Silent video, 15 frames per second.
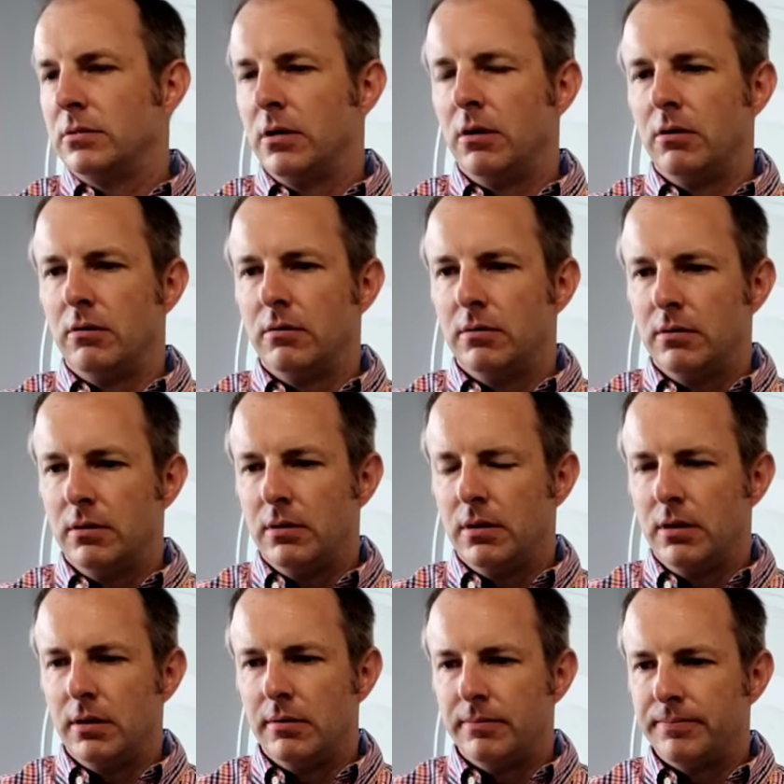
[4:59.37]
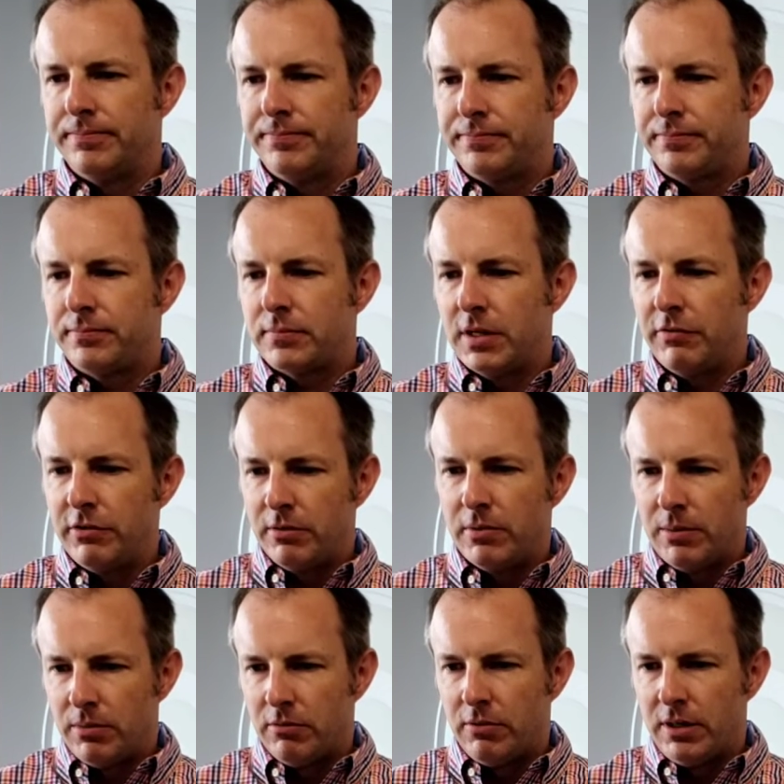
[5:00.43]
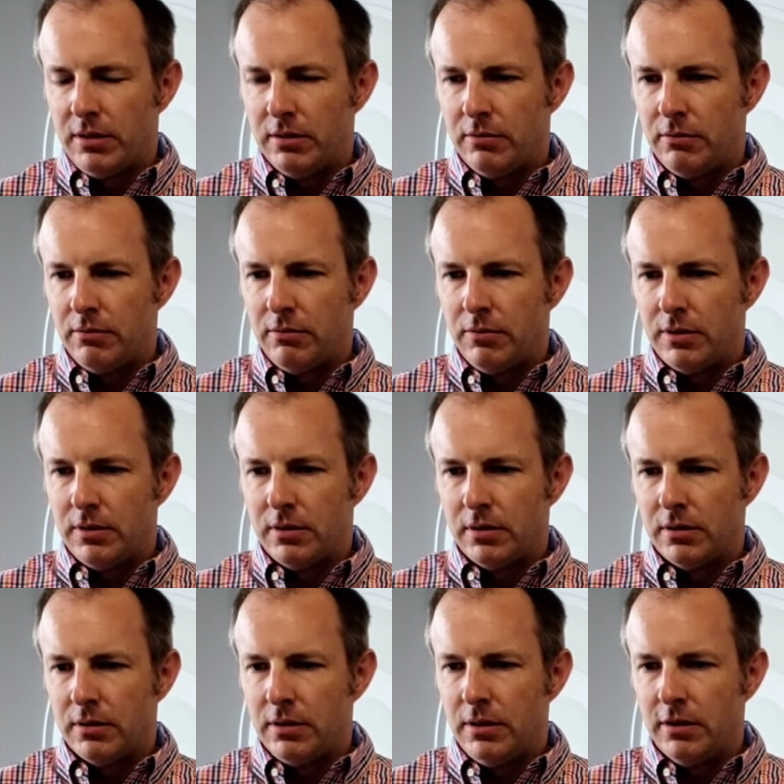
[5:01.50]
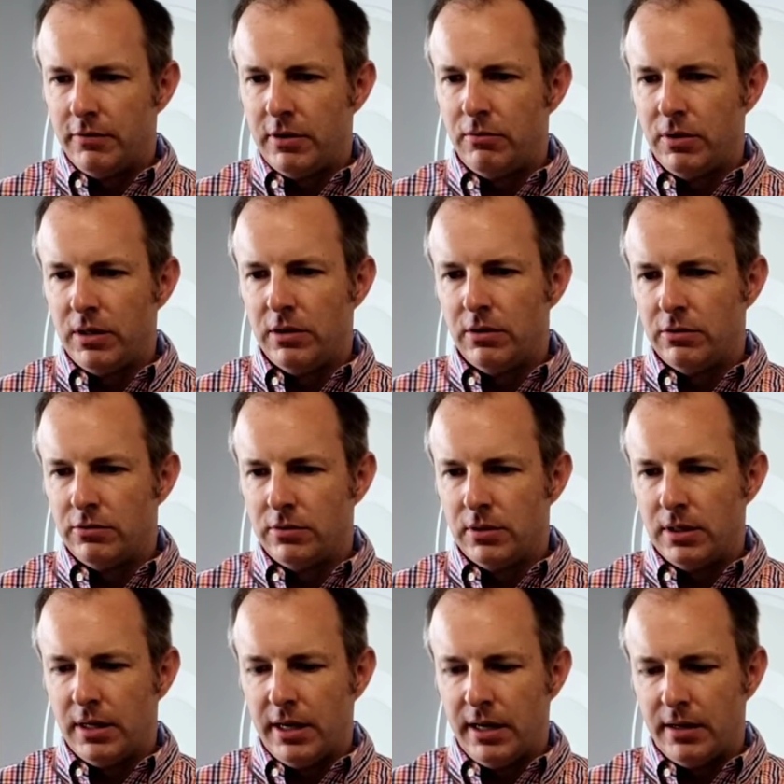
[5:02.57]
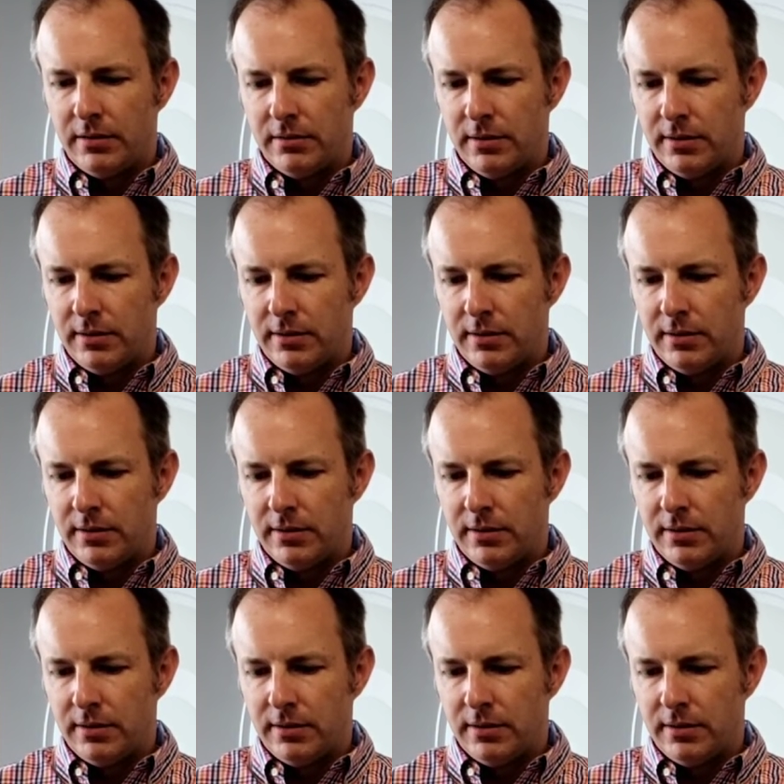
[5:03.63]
So if you remember, with the ERV we used, it has